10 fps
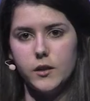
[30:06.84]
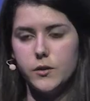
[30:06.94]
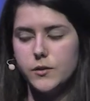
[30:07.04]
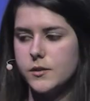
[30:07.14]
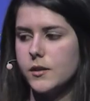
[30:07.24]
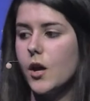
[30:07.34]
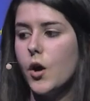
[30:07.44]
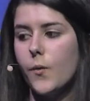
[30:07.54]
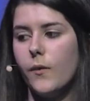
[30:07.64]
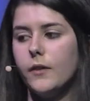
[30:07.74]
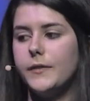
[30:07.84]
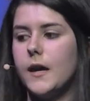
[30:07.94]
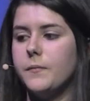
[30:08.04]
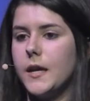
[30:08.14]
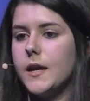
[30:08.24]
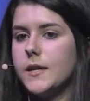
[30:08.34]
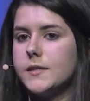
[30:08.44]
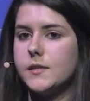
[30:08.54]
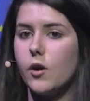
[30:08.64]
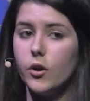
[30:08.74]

can use. One of them is